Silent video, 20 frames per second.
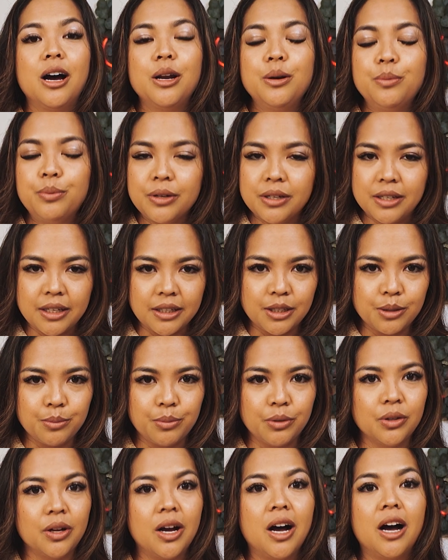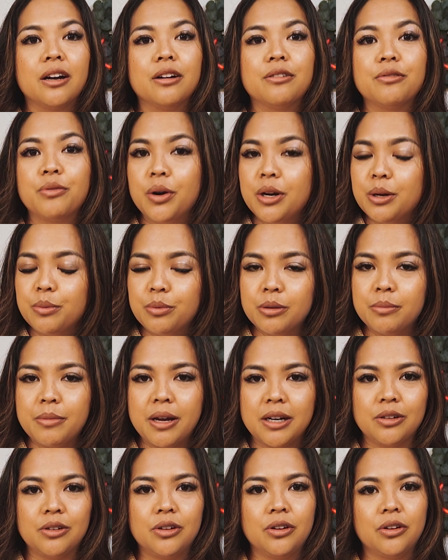unpredictable, unavoidable
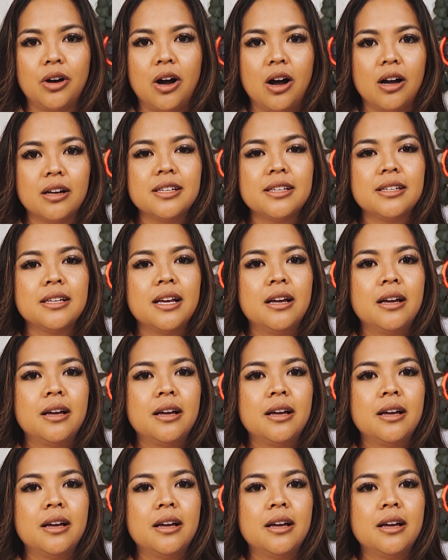medical costs